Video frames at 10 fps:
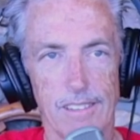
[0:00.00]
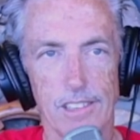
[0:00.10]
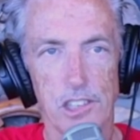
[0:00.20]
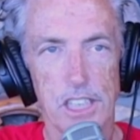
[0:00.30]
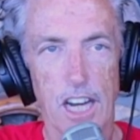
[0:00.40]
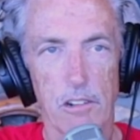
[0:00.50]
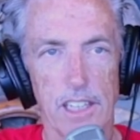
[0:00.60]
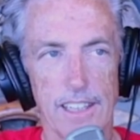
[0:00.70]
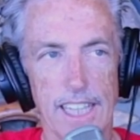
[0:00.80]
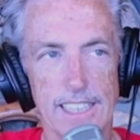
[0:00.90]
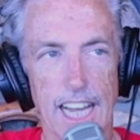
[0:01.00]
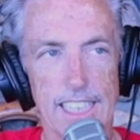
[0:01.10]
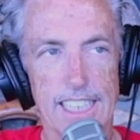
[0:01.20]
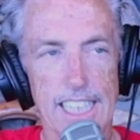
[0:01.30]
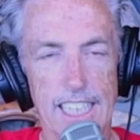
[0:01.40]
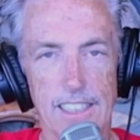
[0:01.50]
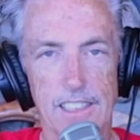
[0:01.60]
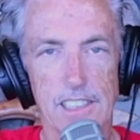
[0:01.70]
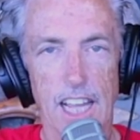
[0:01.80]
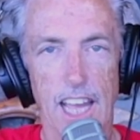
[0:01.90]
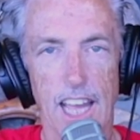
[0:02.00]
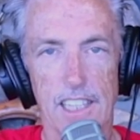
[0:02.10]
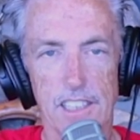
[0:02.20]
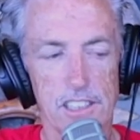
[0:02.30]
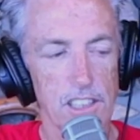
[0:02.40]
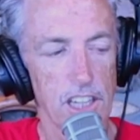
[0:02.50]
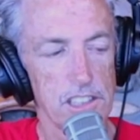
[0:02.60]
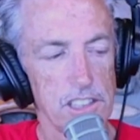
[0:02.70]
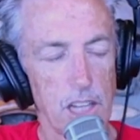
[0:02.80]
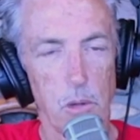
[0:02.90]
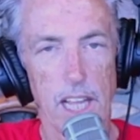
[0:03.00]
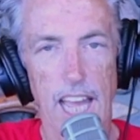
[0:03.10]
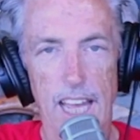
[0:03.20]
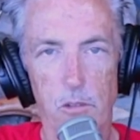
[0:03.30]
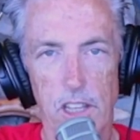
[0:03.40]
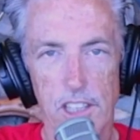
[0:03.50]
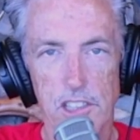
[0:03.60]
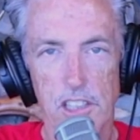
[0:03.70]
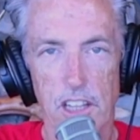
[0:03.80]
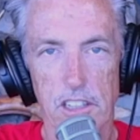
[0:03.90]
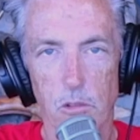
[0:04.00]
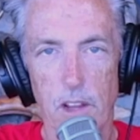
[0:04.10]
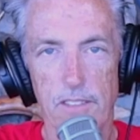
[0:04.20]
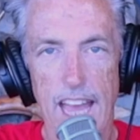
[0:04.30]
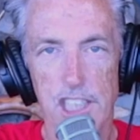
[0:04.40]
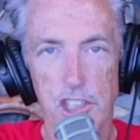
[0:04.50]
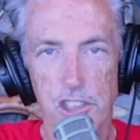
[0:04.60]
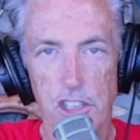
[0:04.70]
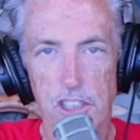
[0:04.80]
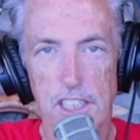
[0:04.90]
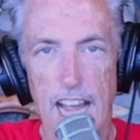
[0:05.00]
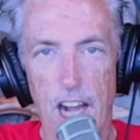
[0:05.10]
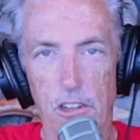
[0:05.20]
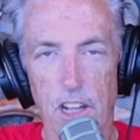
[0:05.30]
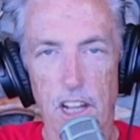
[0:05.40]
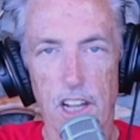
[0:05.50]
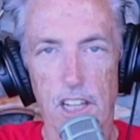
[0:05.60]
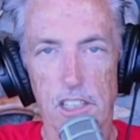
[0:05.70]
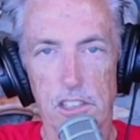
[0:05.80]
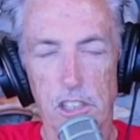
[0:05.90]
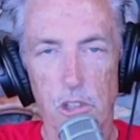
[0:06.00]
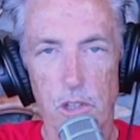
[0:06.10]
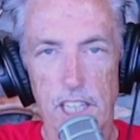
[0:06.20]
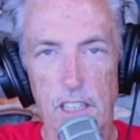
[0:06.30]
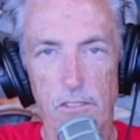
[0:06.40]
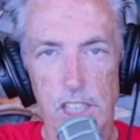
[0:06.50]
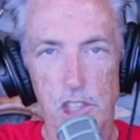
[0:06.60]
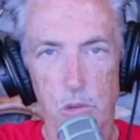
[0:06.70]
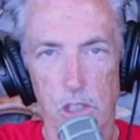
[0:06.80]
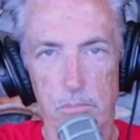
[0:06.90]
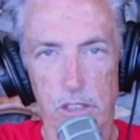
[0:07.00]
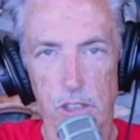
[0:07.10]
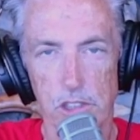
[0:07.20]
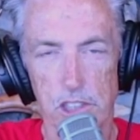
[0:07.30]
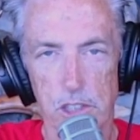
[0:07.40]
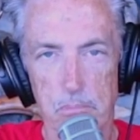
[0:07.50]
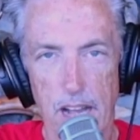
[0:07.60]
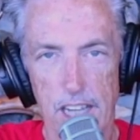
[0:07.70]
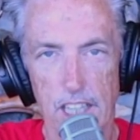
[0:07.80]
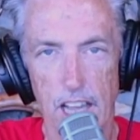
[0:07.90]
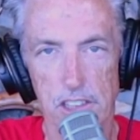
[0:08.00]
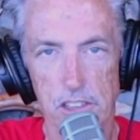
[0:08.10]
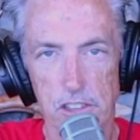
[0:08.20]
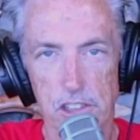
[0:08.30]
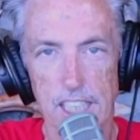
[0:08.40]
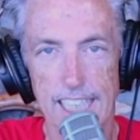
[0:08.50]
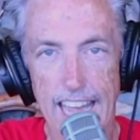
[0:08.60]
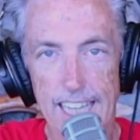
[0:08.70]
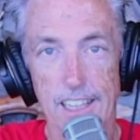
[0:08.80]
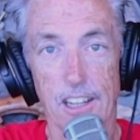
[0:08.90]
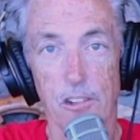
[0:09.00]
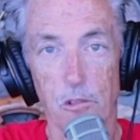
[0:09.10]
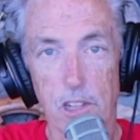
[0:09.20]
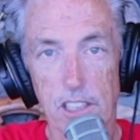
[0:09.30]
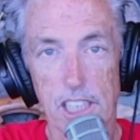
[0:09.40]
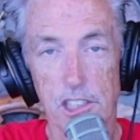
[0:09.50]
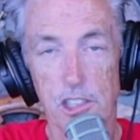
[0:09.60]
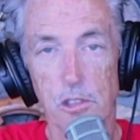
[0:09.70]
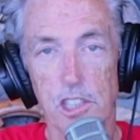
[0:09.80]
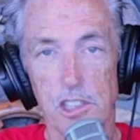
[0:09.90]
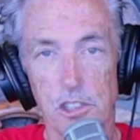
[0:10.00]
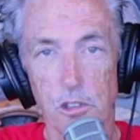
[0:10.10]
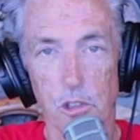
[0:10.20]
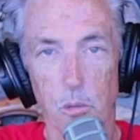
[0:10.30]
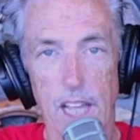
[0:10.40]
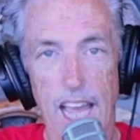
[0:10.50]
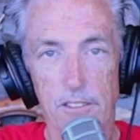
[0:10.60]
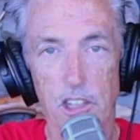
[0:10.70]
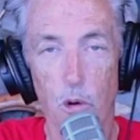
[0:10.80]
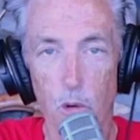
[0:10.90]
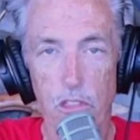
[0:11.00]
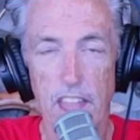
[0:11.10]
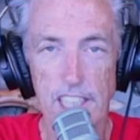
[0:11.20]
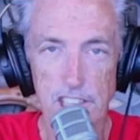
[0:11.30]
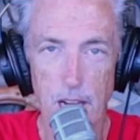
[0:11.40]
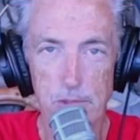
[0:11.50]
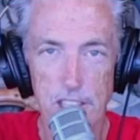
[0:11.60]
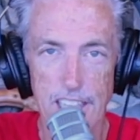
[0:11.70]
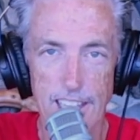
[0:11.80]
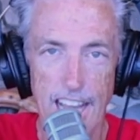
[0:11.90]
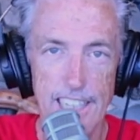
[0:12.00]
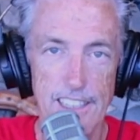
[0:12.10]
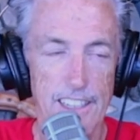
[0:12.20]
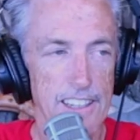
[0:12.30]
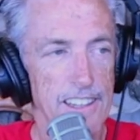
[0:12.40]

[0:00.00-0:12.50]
sharing these ideas and discussions that we have with each other. And we've had to turn now to individual producers and podcasters to get really to the truth. We have to hold things up to the light.